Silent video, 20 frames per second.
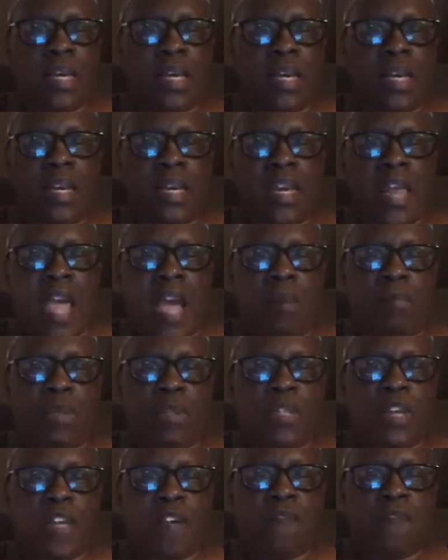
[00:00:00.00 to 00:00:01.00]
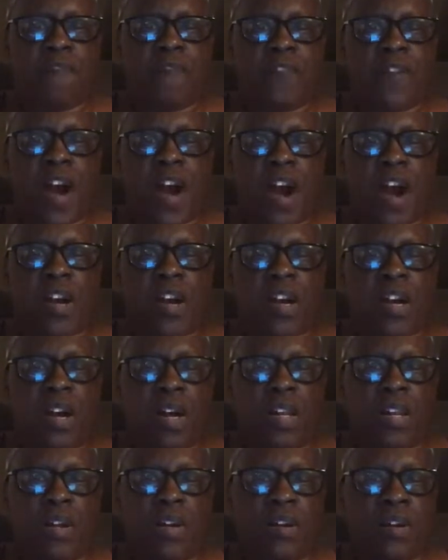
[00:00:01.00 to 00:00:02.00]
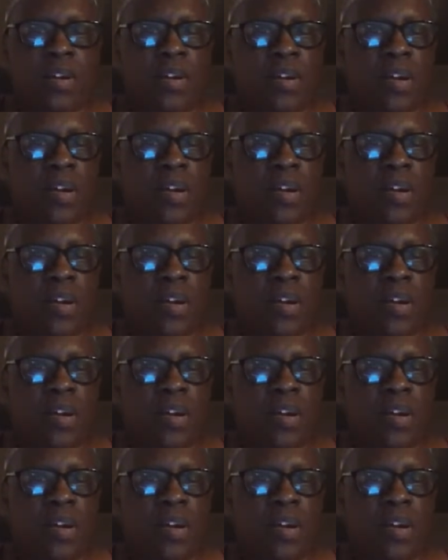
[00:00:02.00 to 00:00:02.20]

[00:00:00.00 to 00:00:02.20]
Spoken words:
enameled in fire color,